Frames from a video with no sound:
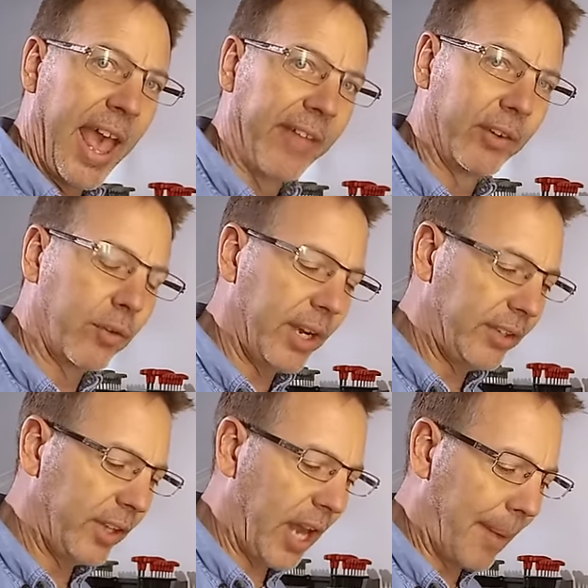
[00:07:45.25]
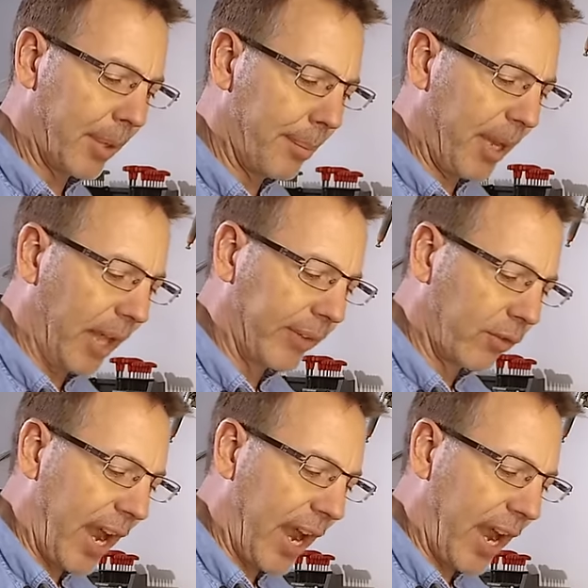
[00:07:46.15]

And the reason I'm going to be on the